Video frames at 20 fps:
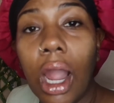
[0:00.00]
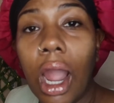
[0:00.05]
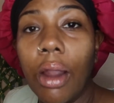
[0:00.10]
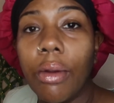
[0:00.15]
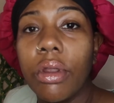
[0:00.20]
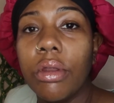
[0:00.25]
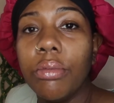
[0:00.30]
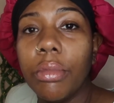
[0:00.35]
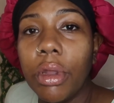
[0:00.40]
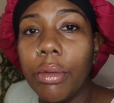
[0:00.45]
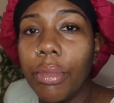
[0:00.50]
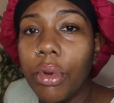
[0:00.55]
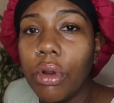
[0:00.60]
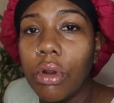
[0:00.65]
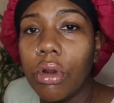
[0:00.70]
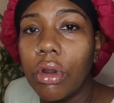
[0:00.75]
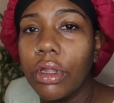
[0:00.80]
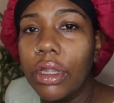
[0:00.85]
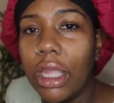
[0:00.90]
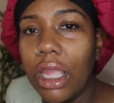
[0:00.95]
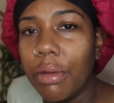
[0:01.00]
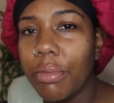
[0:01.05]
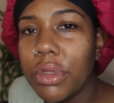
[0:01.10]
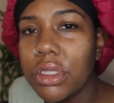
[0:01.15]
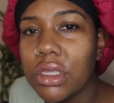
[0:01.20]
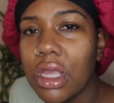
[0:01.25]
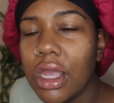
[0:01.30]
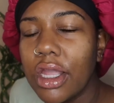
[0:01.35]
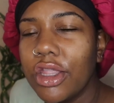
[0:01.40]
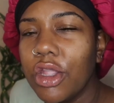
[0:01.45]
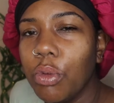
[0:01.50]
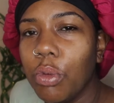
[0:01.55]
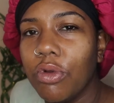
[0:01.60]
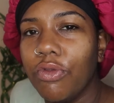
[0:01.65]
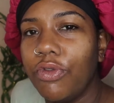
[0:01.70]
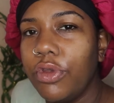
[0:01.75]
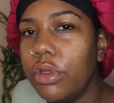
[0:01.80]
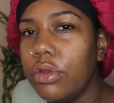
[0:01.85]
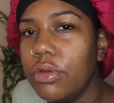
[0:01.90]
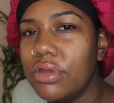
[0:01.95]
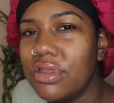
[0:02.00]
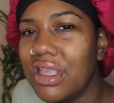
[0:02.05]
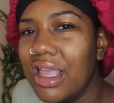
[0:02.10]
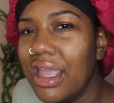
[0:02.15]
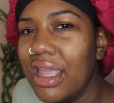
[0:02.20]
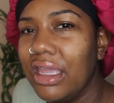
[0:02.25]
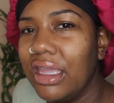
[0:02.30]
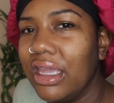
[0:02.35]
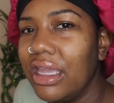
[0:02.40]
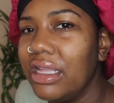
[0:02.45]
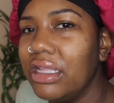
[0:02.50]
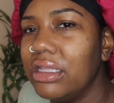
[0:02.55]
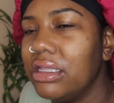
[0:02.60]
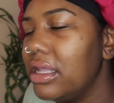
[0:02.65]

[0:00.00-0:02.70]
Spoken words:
I remember on Amazon the review saying it